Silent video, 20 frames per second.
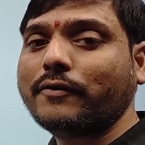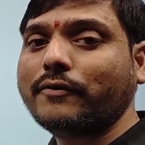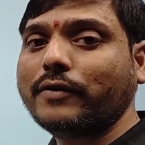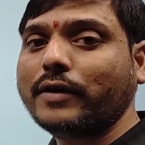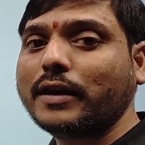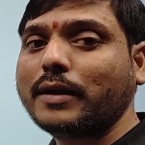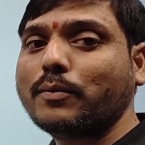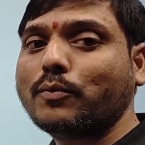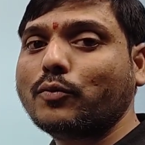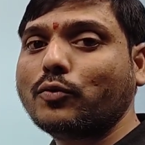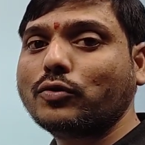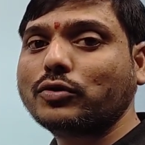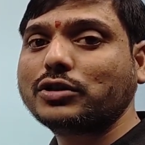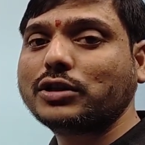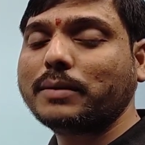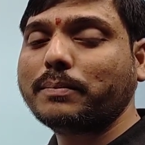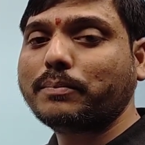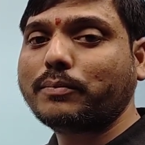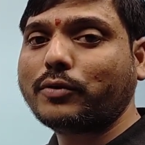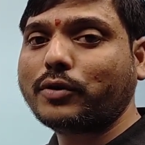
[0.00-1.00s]
very
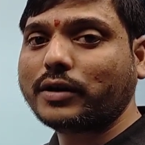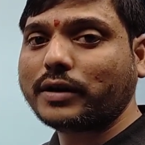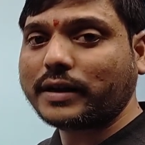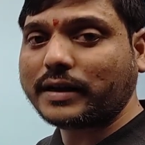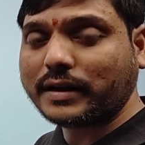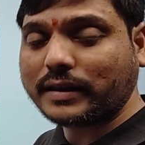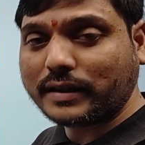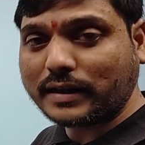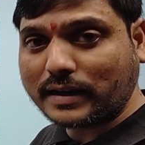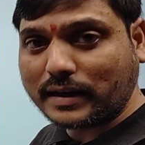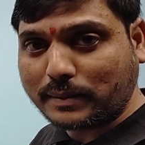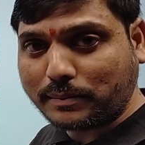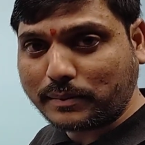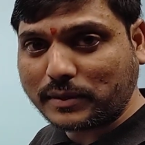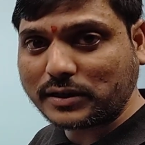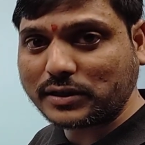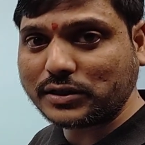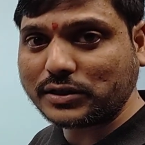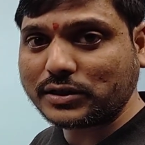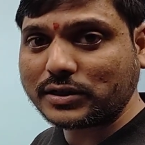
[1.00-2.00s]
most important in the
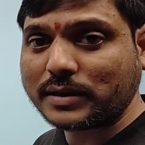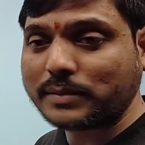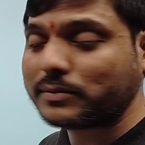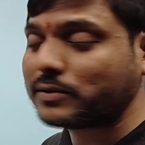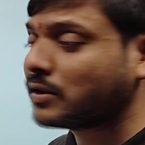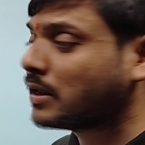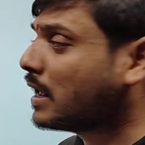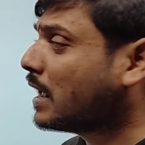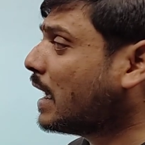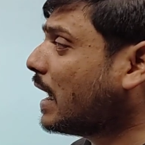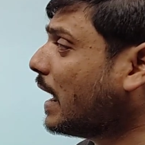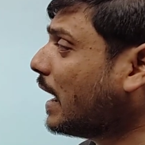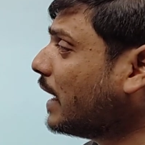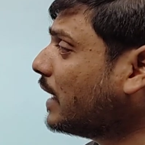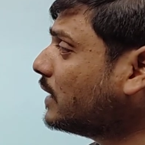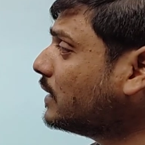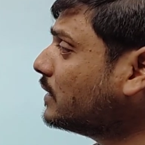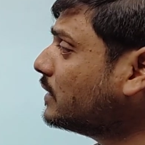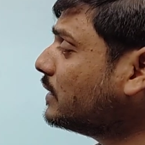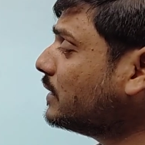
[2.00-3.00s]
number systems.
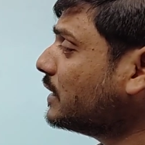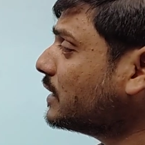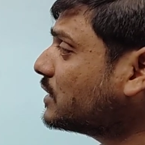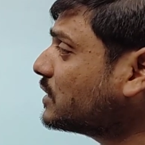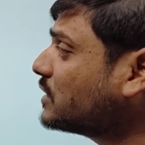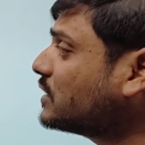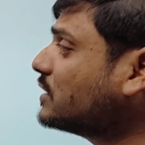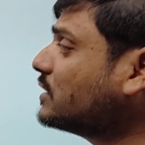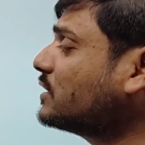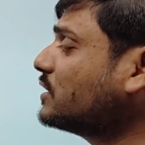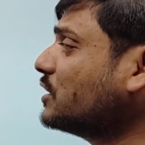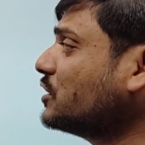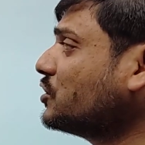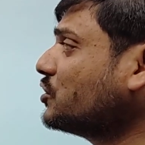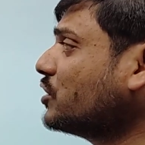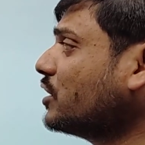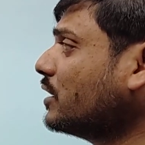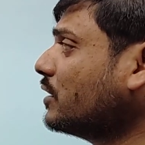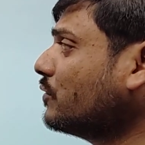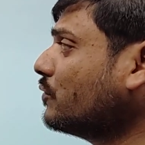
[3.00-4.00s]
And next
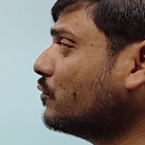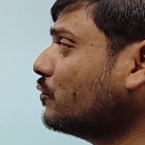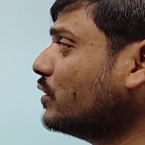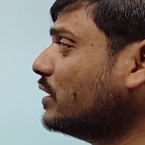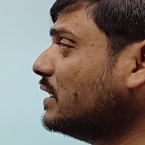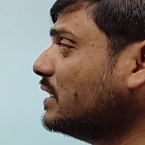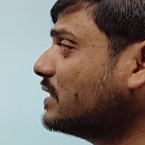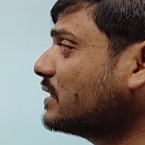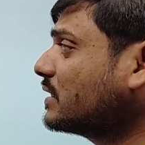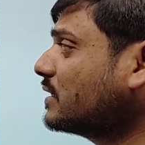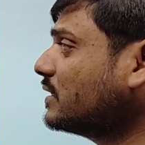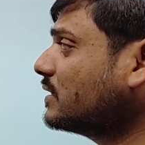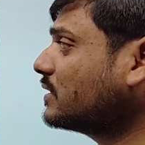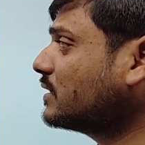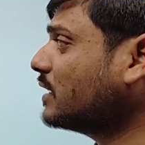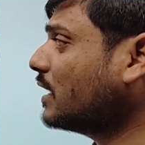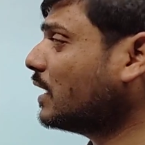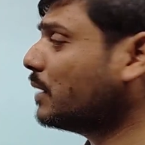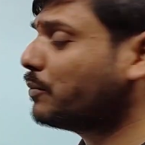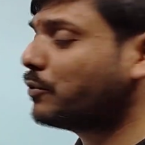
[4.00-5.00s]
session we
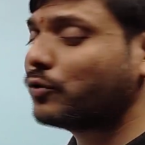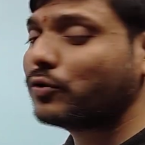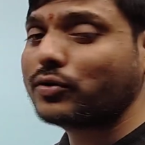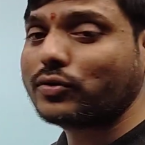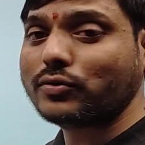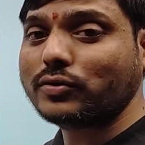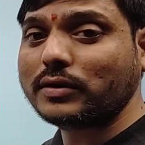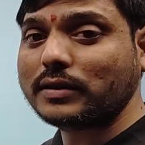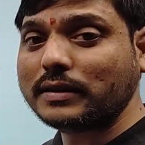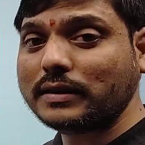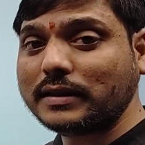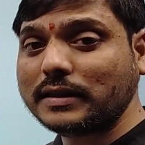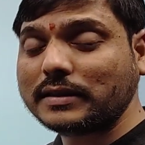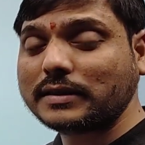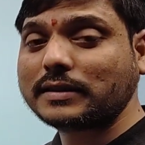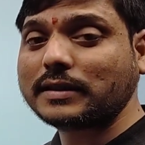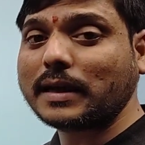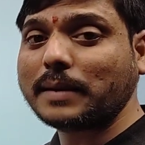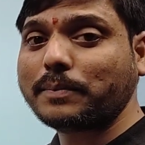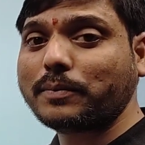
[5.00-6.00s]
discussed about
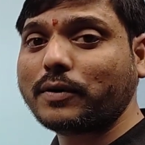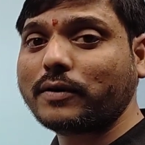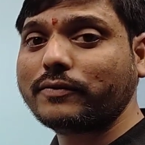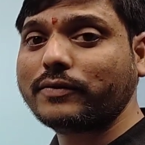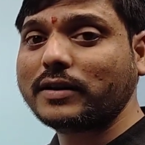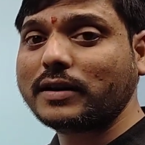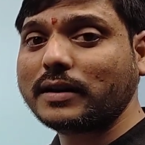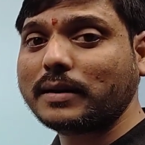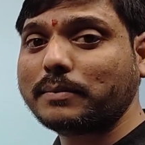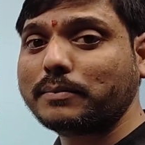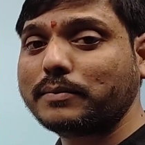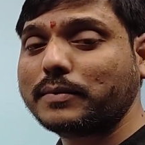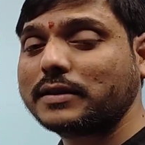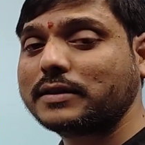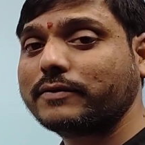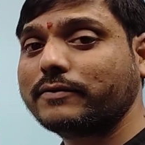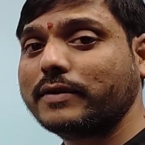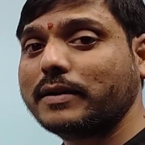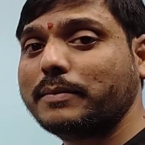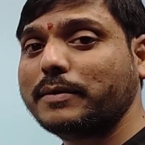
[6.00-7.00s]
this type of the
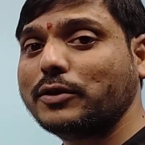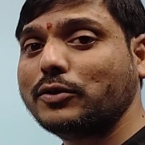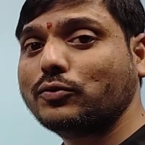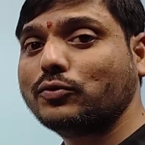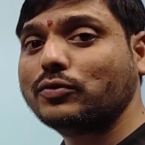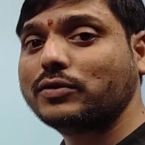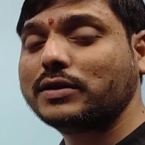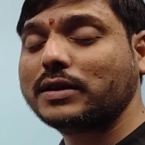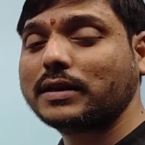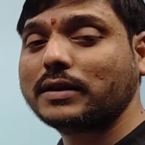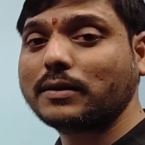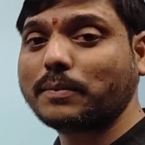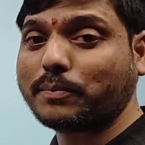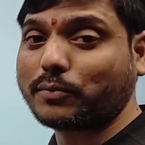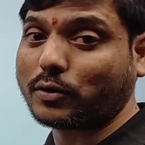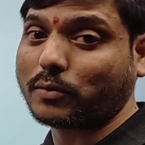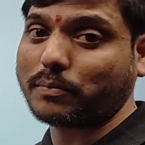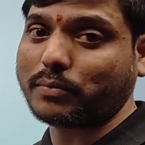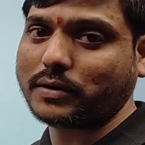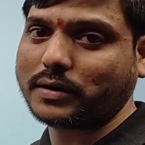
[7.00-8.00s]
numbers will be using the
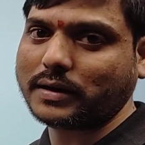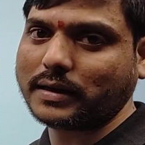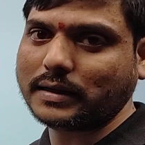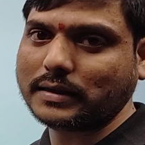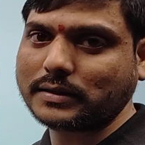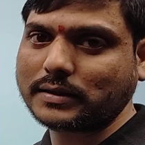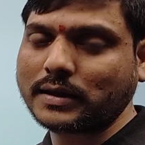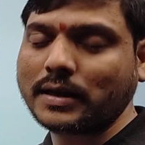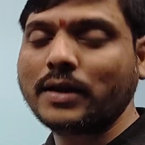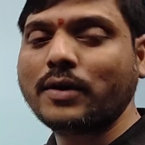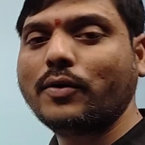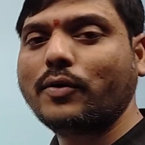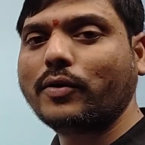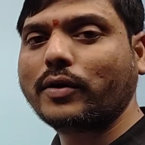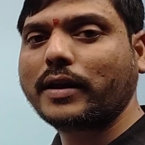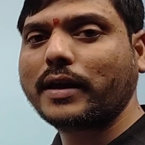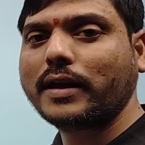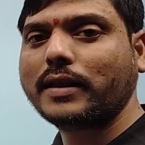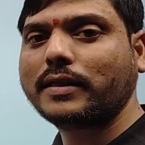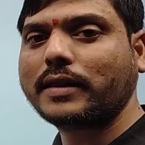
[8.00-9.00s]
properties.
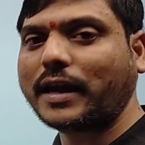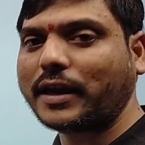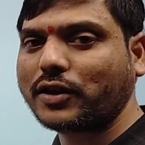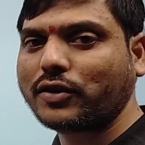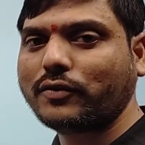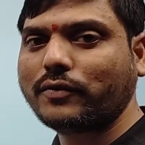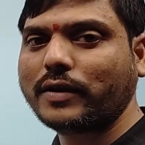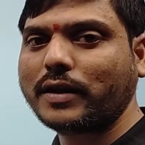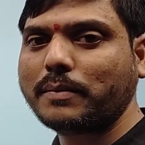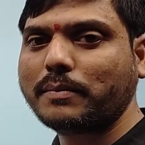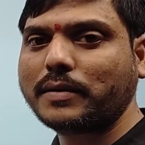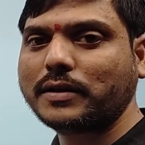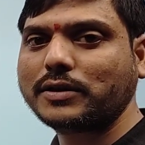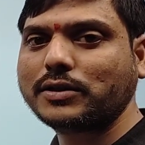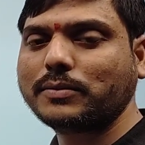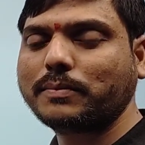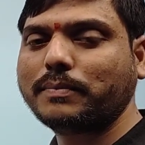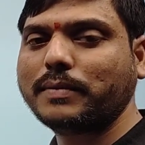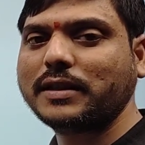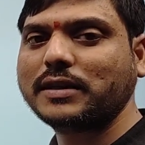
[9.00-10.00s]
Okay, thank you very
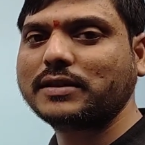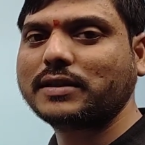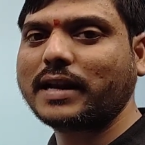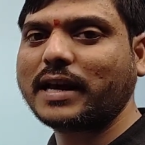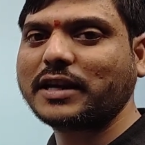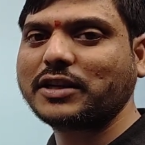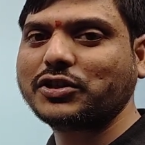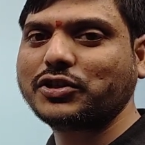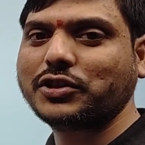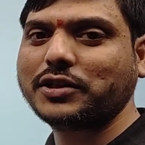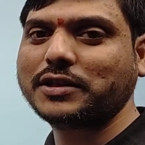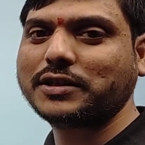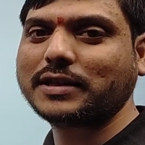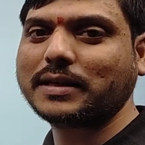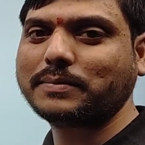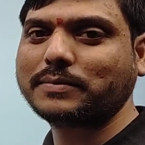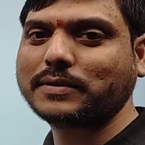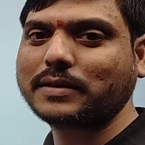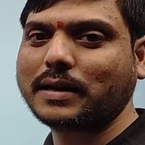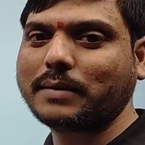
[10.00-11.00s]
much. Please like, share,
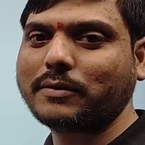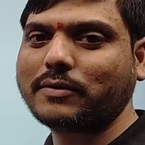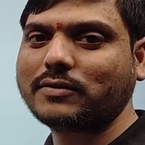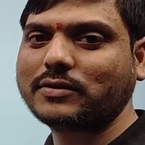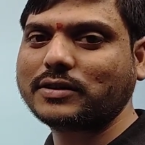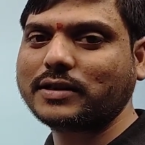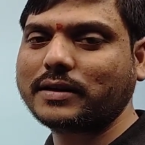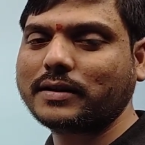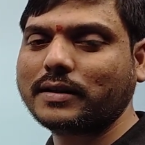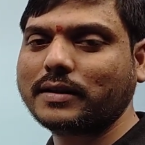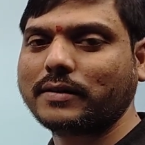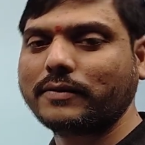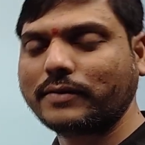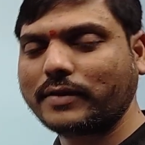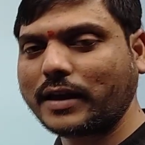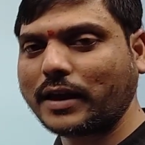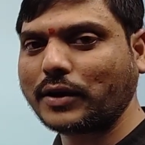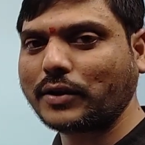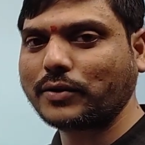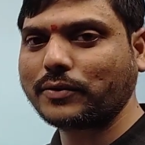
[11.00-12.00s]
subscribe our channel.
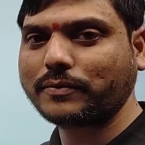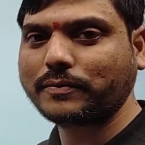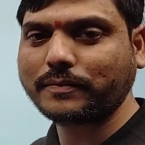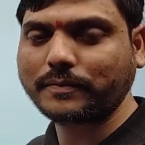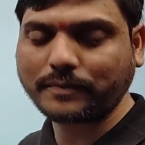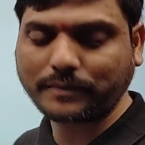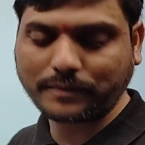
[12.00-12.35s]
Thank you.